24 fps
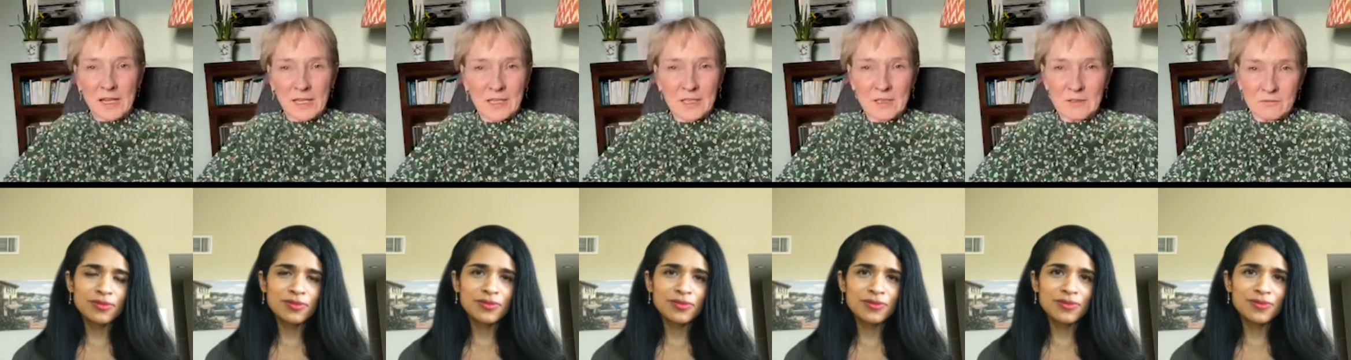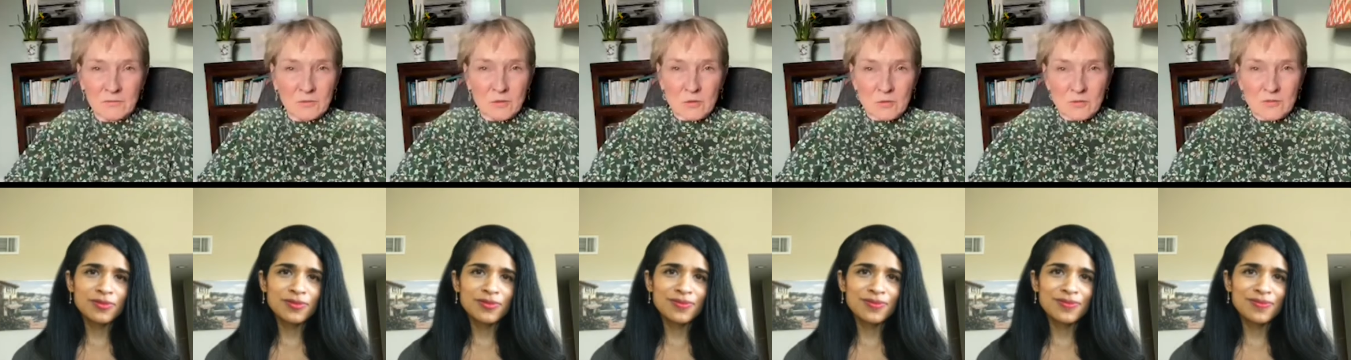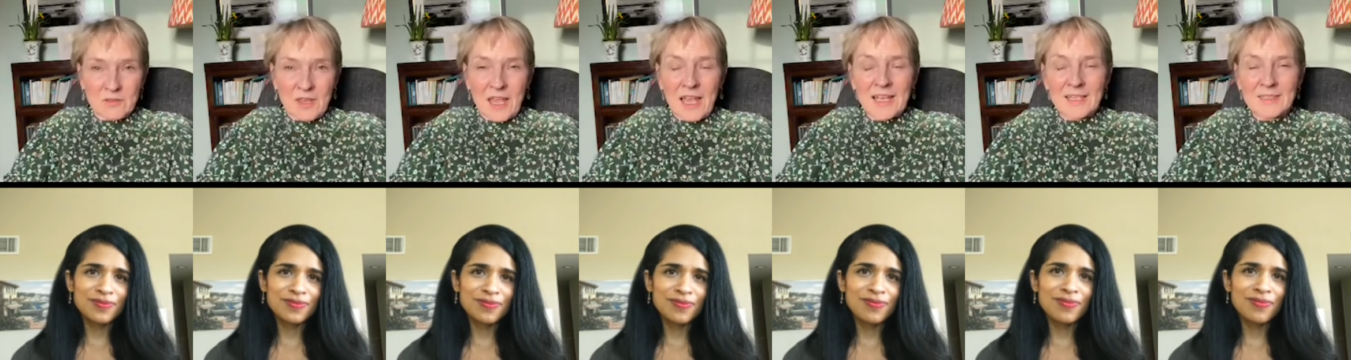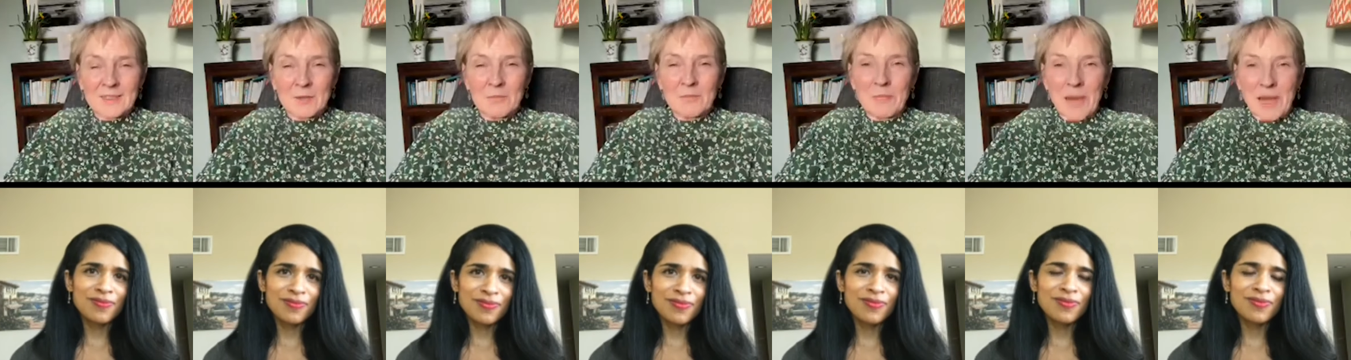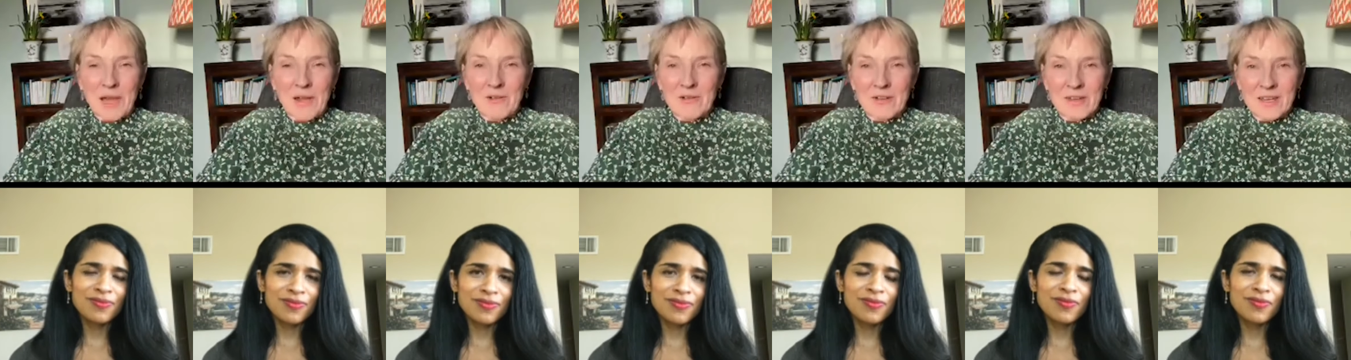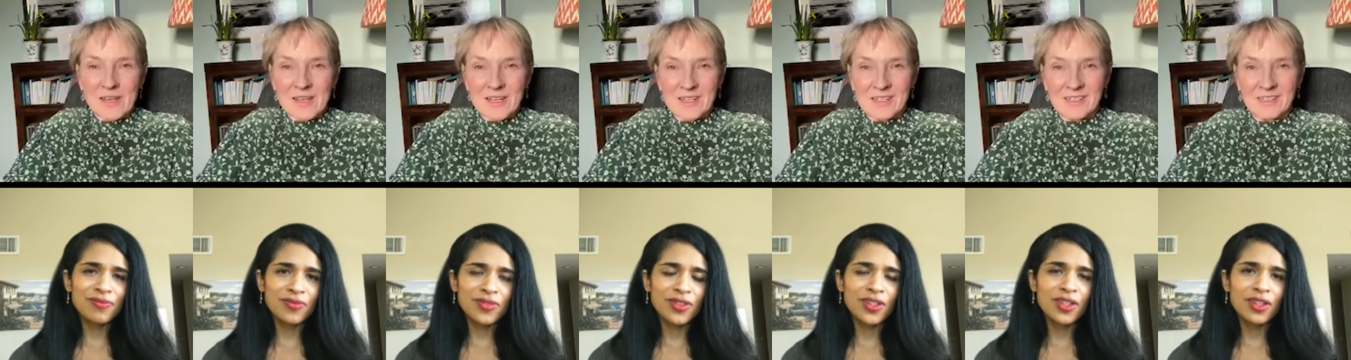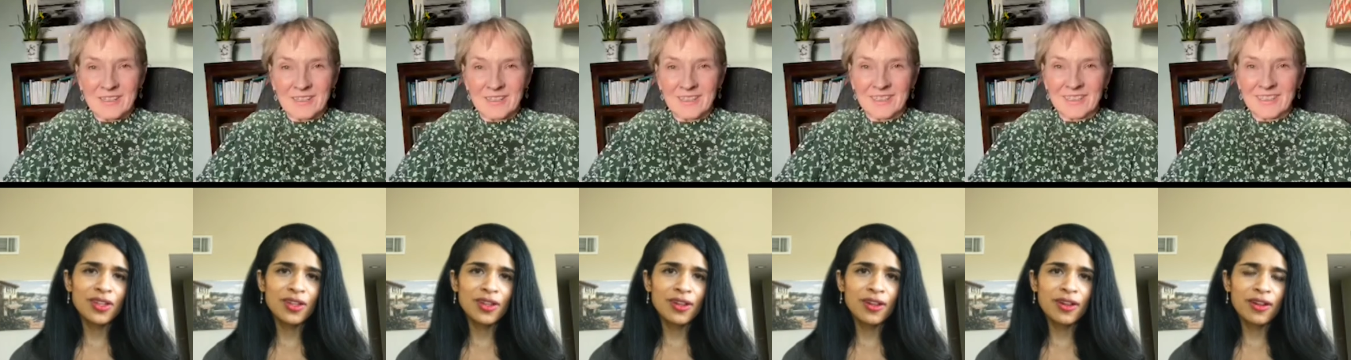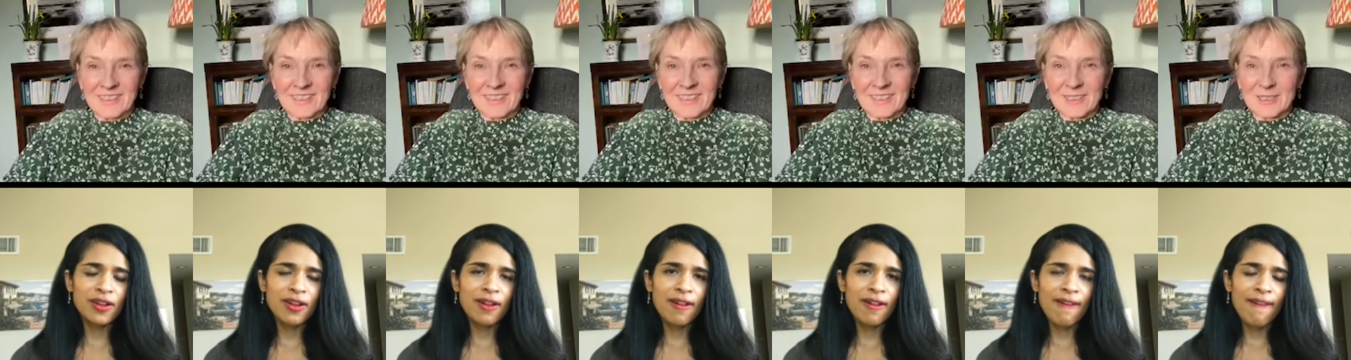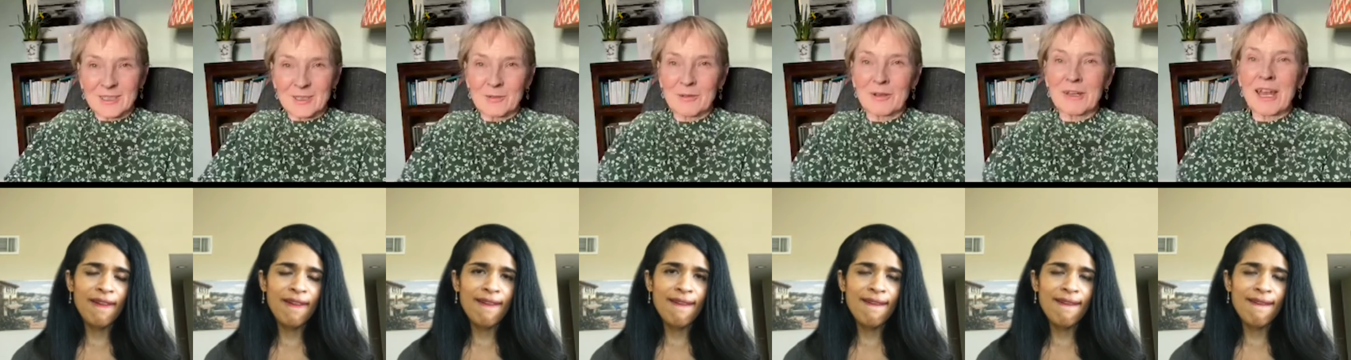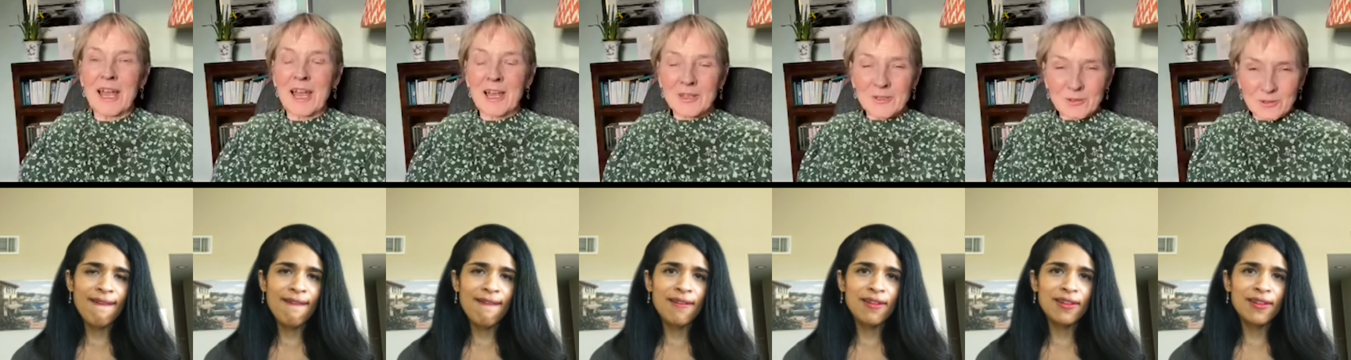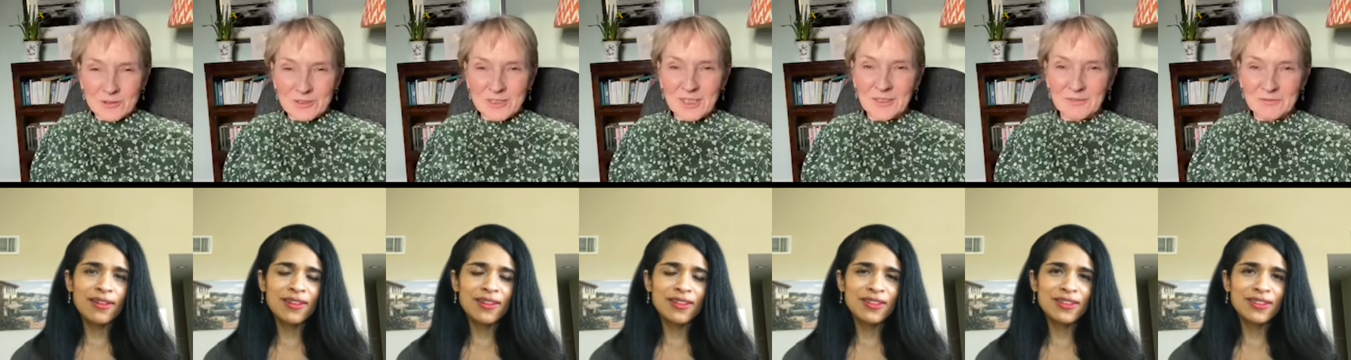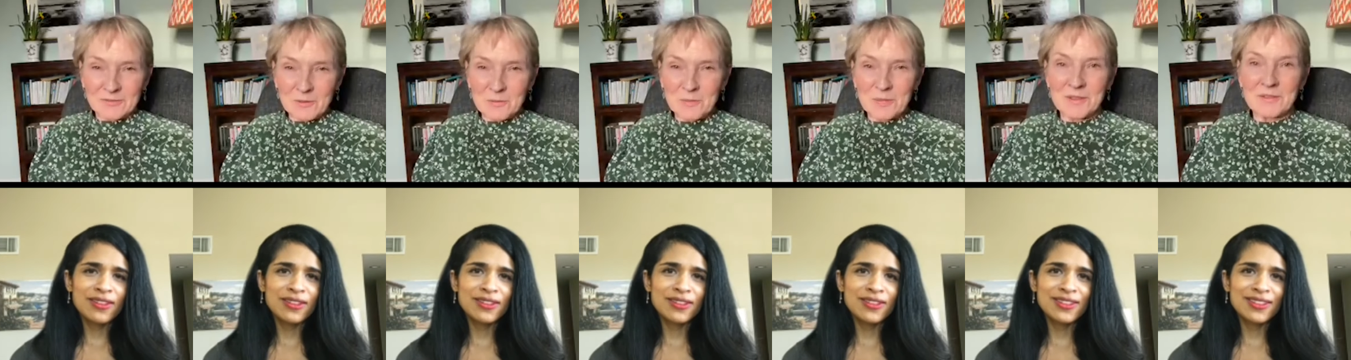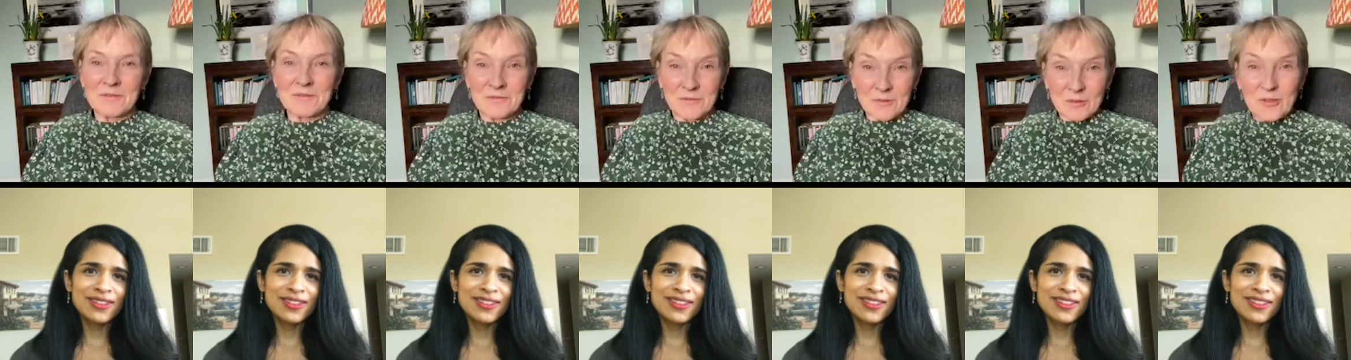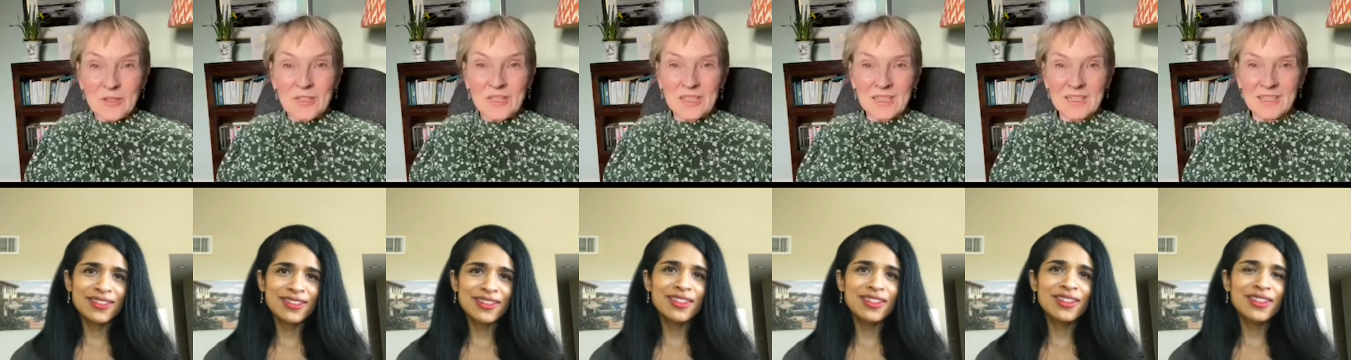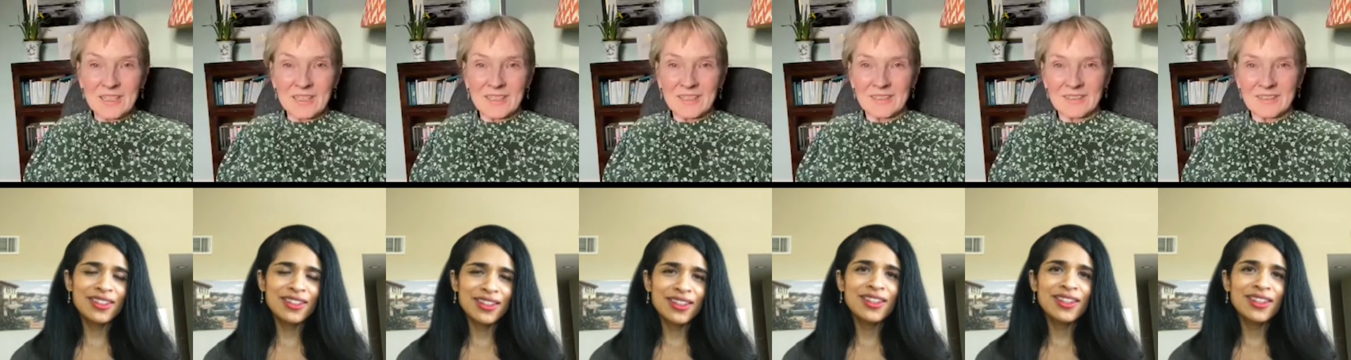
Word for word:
Speaker 1: And of course, that's a barrier to allowing yourself to be fully